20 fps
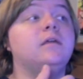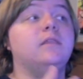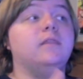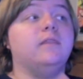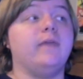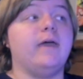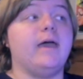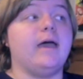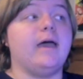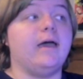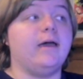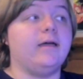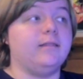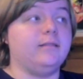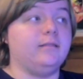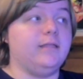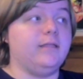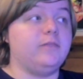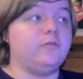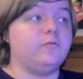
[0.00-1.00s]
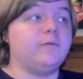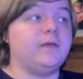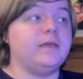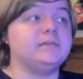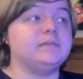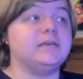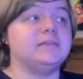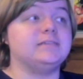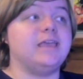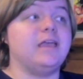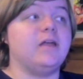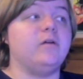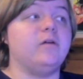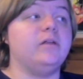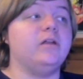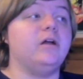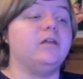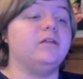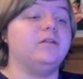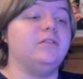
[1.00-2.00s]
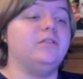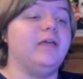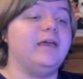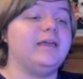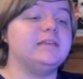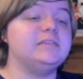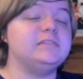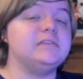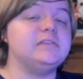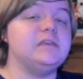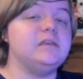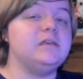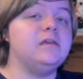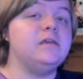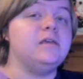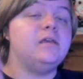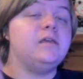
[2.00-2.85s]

that Leatherface has carried on a legacy,